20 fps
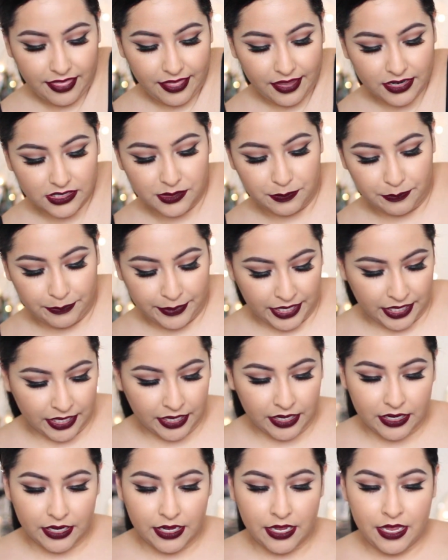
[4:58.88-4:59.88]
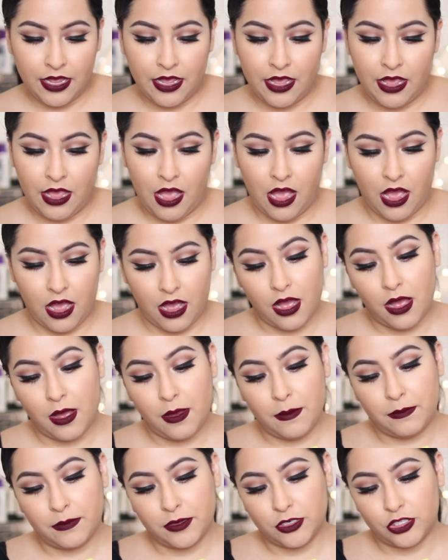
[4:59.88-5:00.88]
This pink
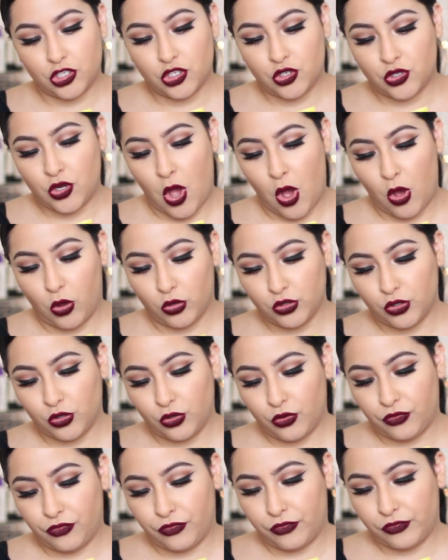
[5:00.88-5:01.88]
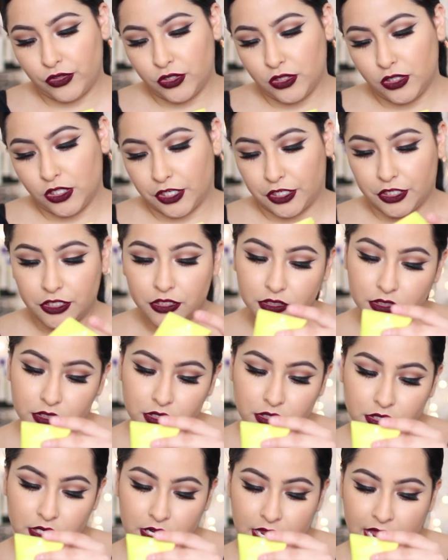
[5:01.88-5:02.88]
um, Total
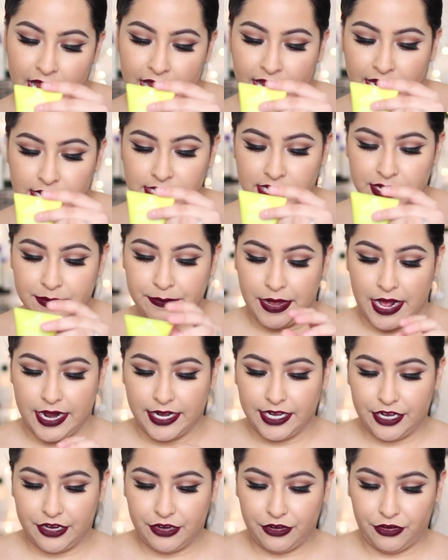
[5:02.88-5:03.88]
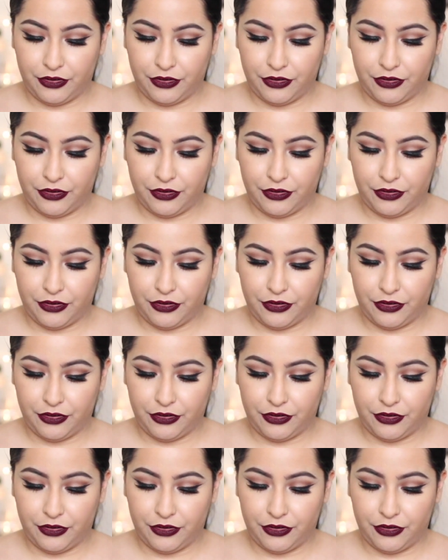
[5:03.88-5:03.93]
Flirt Hand and Body